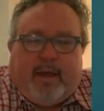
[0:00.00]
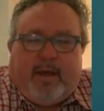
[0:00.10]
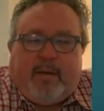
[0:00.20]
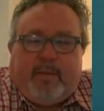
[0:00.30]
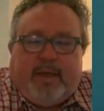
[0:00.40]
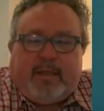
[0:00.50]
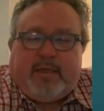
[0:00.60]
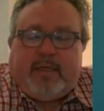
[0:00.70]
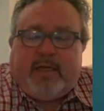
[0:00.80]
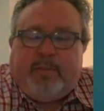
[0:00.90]

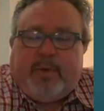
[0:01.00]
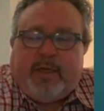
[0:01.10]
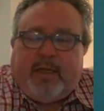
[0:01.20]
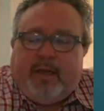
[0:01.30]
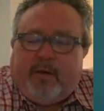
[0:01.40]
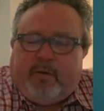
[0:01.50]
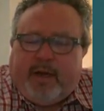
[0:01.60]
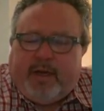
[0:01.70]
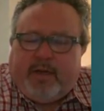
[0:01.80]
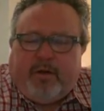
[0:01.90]
It's typically
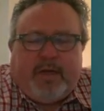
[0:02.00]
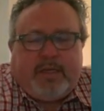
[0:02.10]
hereditary.